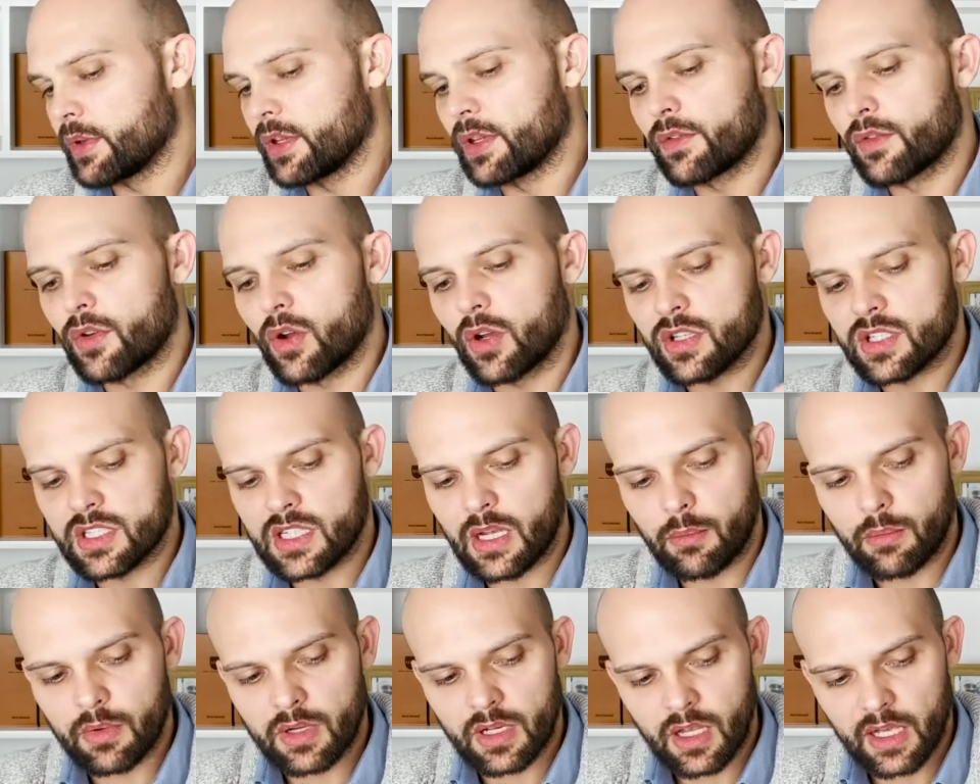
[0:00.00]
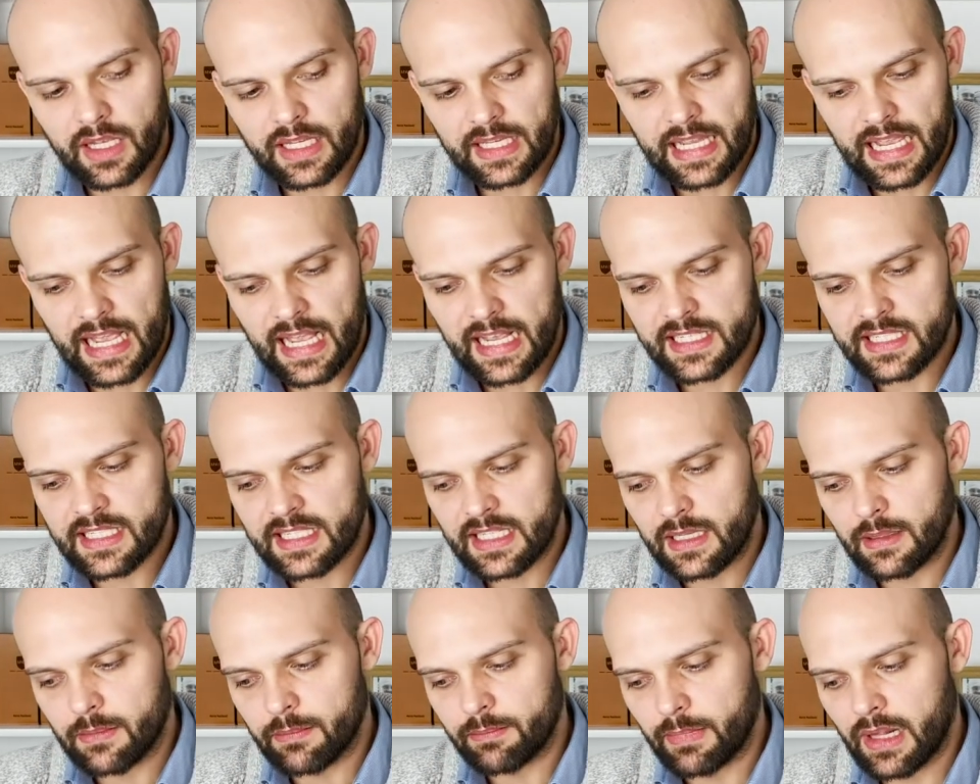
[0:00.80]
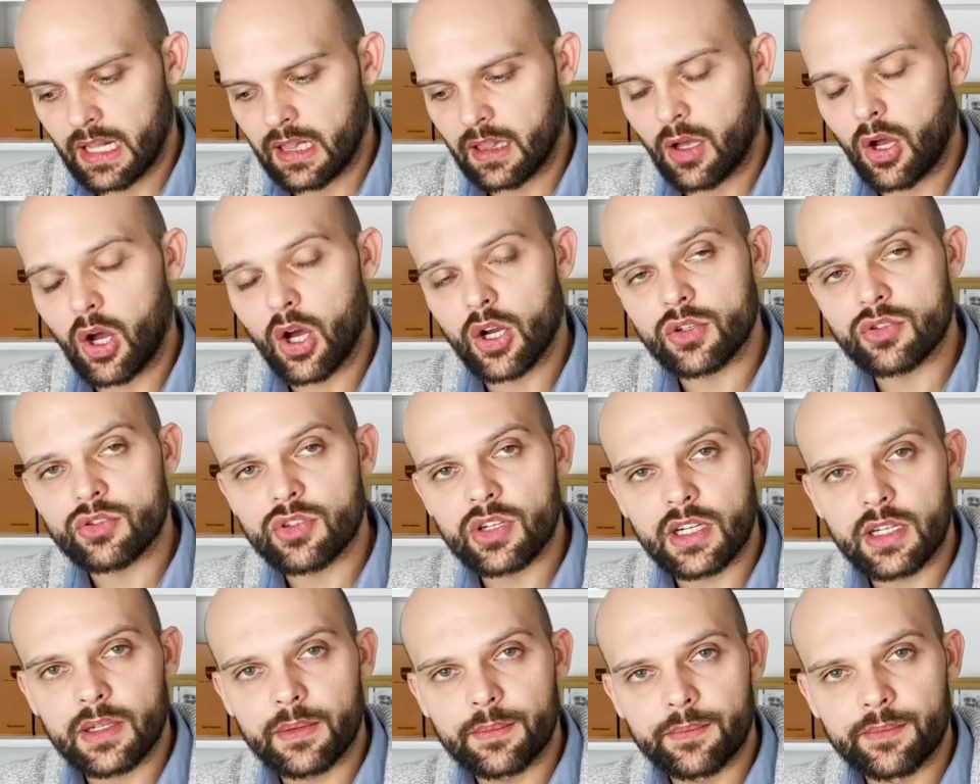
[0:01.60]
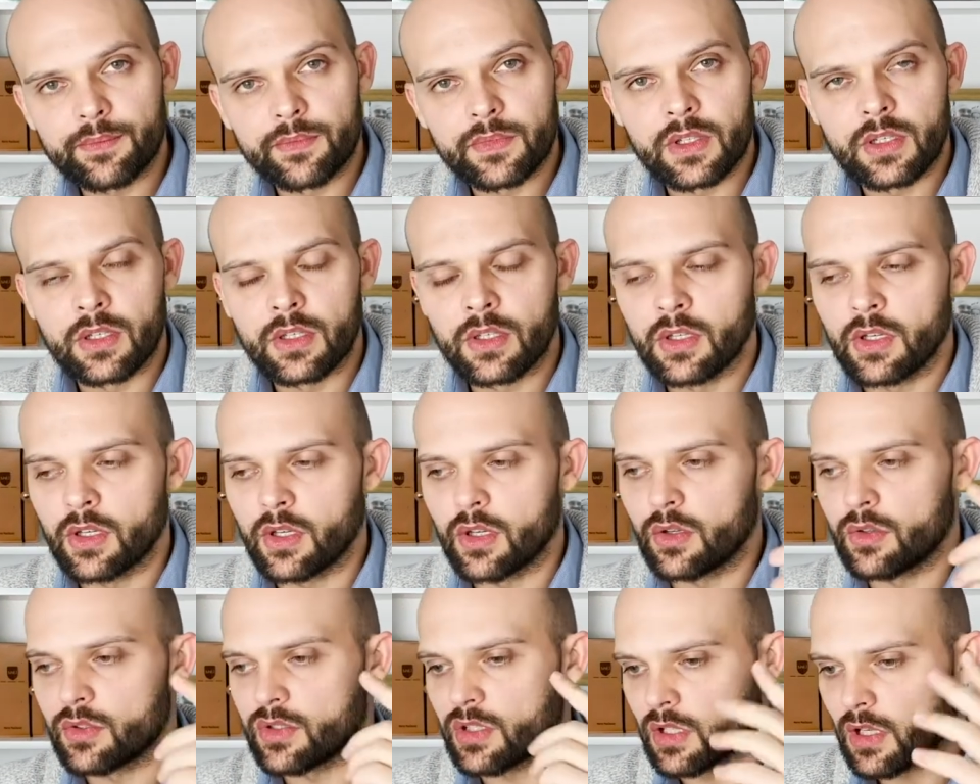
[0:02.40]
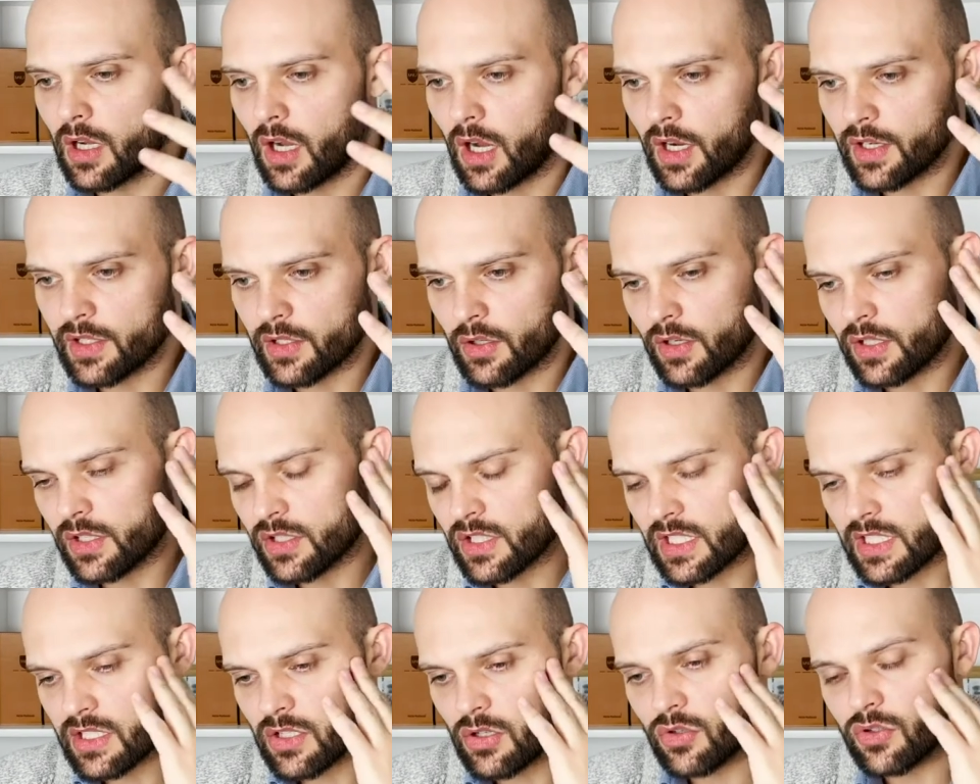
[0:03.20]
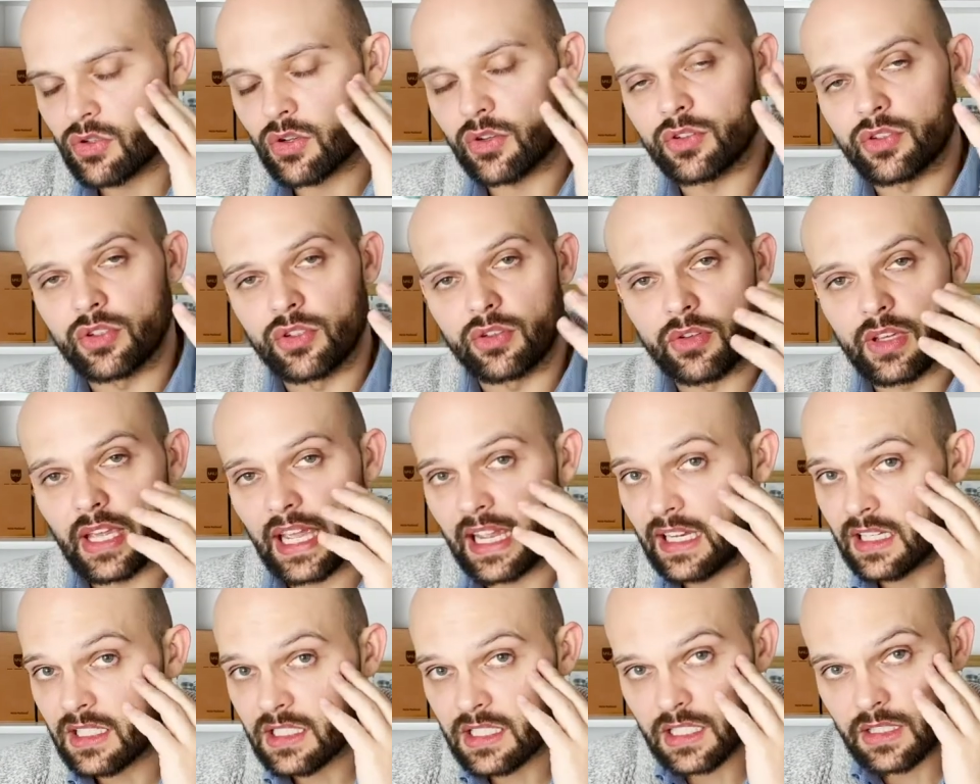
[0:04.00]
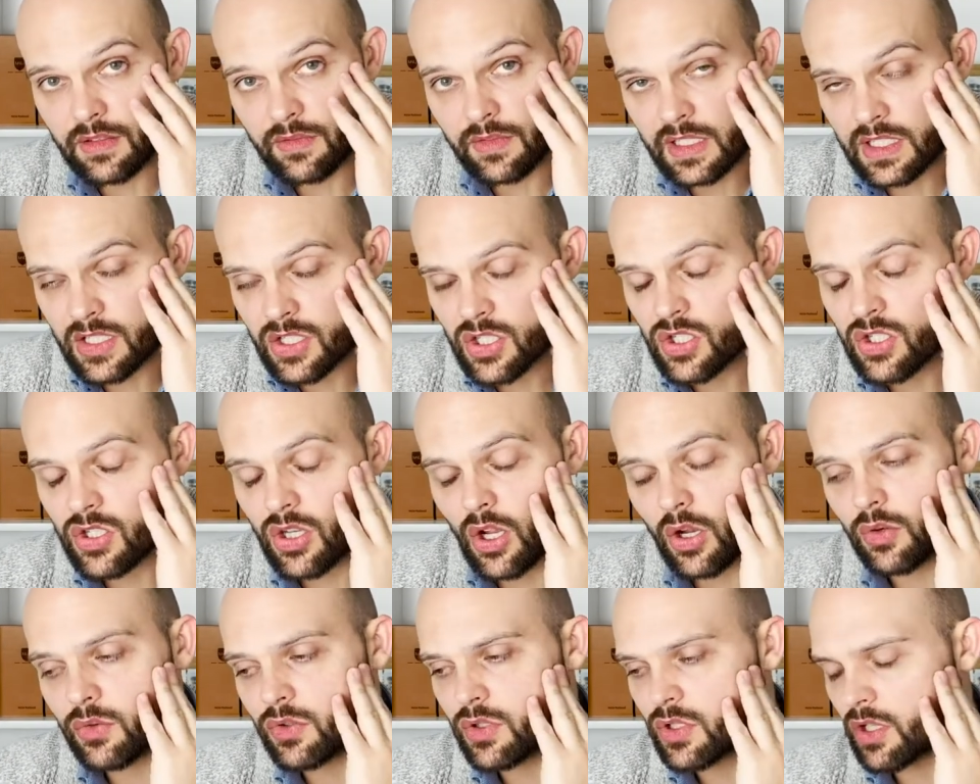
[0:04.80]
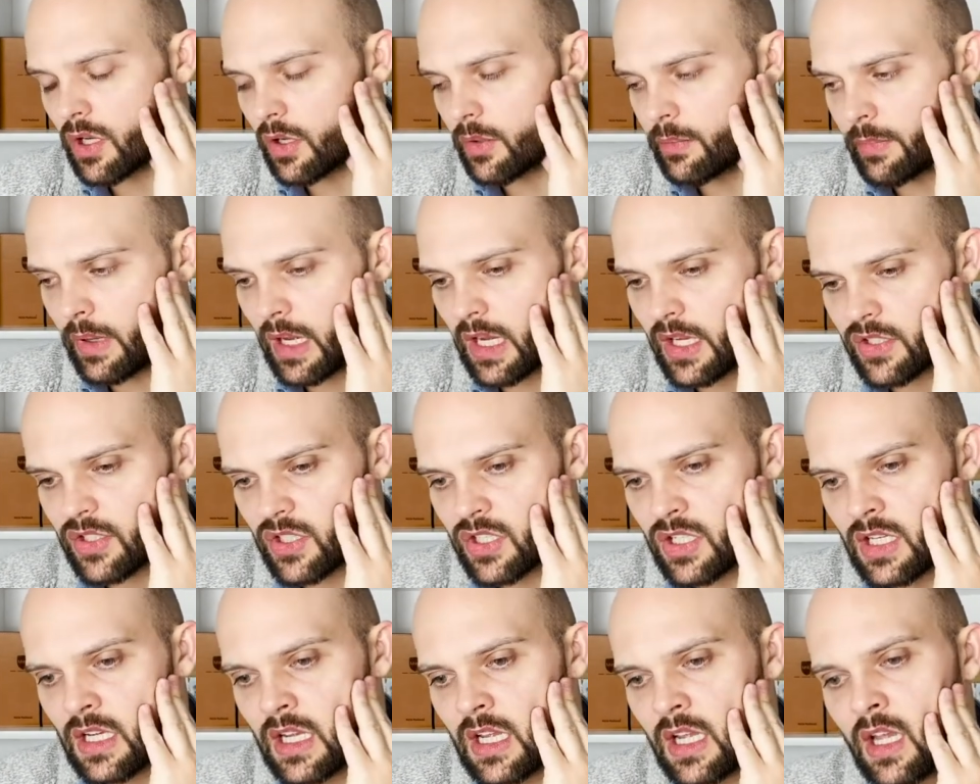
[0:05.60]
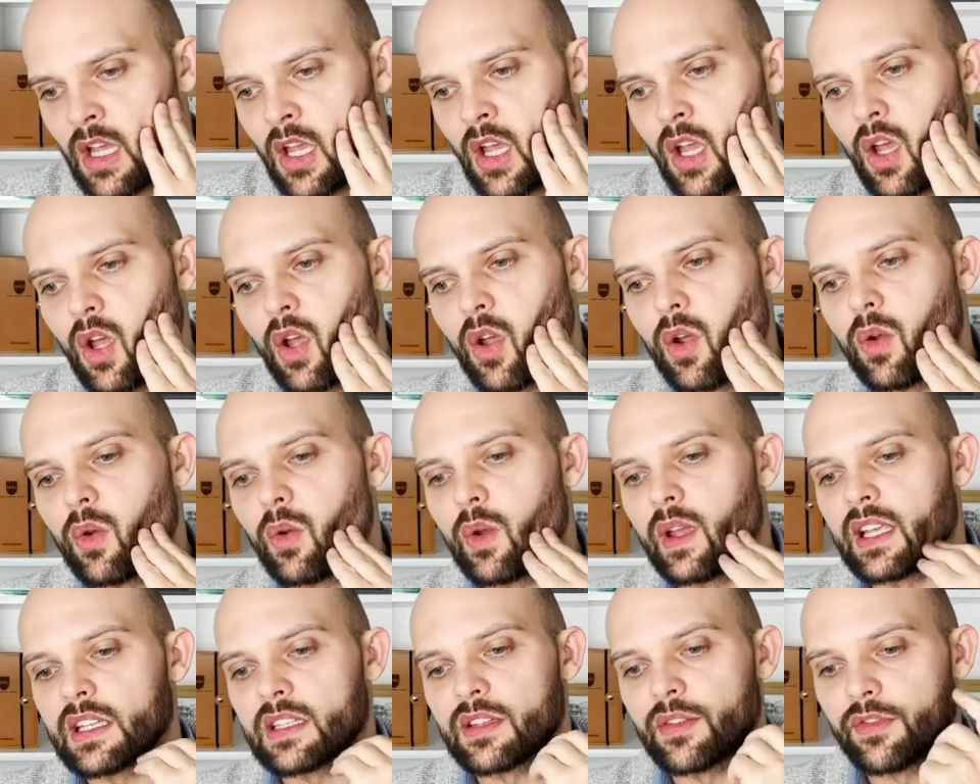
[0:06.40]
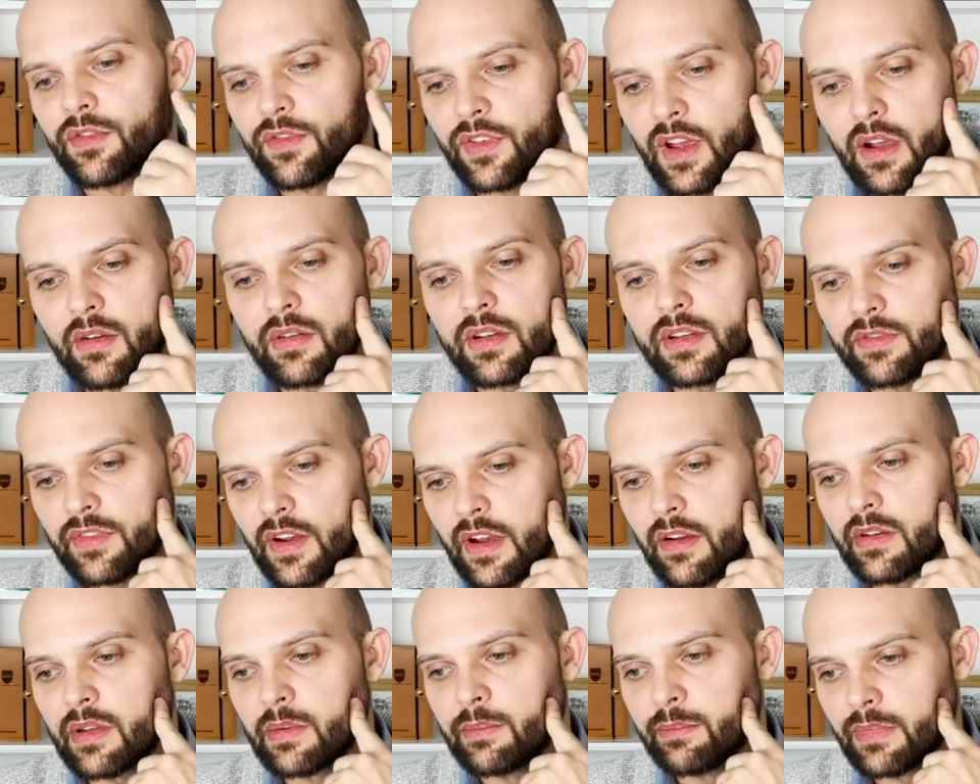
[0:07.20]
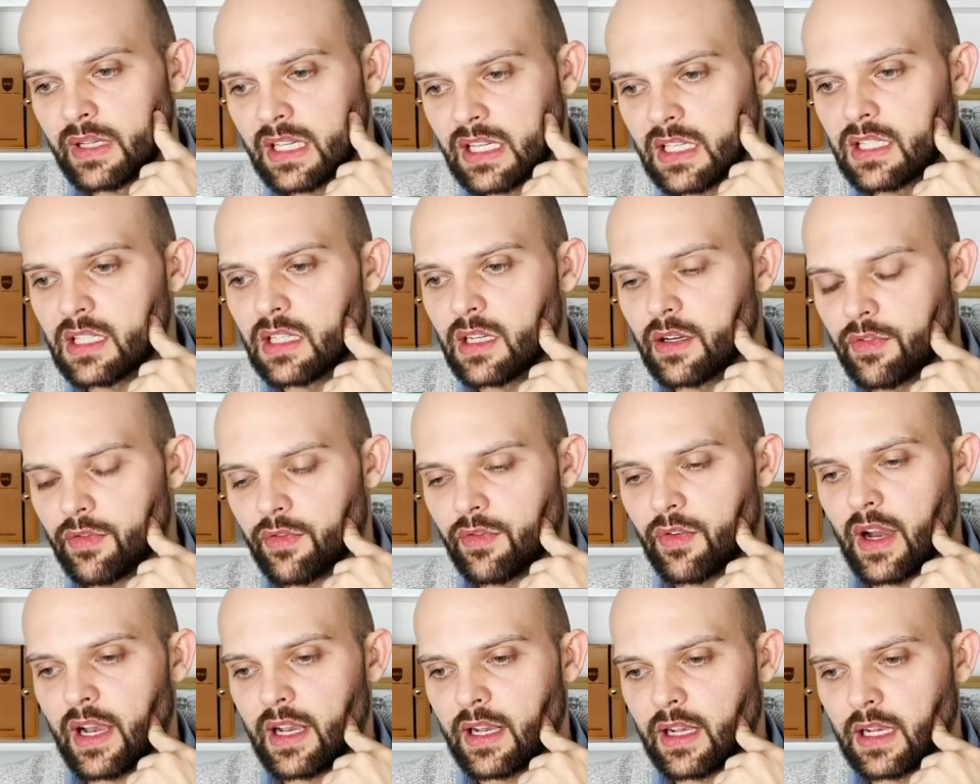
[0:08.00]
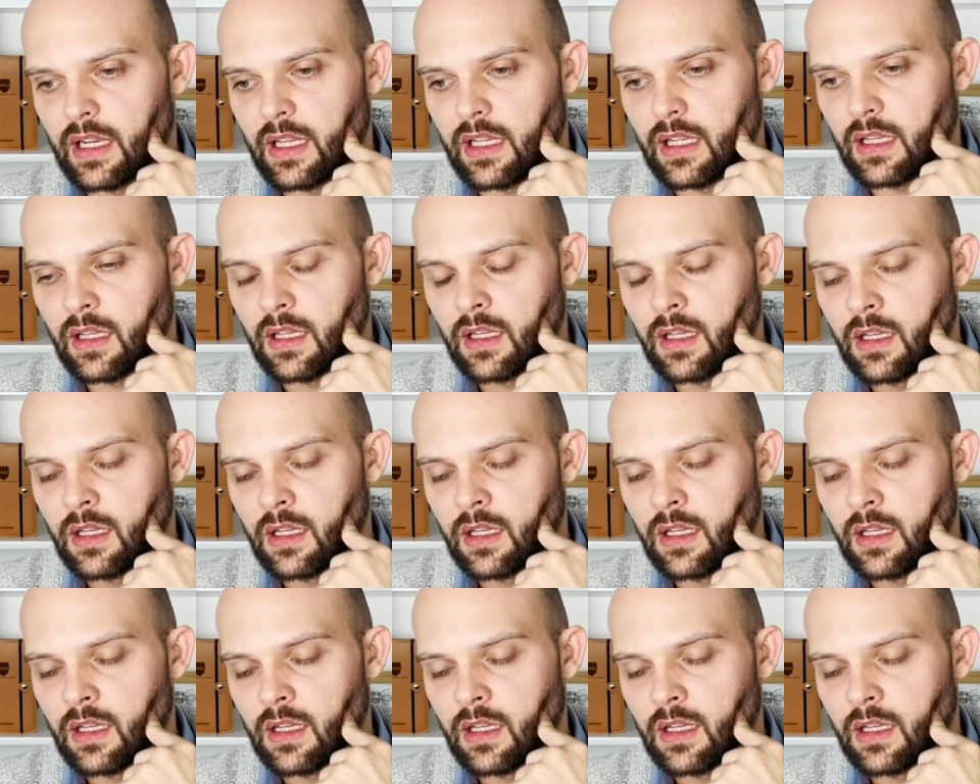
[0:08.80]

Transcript: You've got someone like Asim Malhotra, who's a cardiologist, who's on UK TV so, so much, who is a very, very media-friendly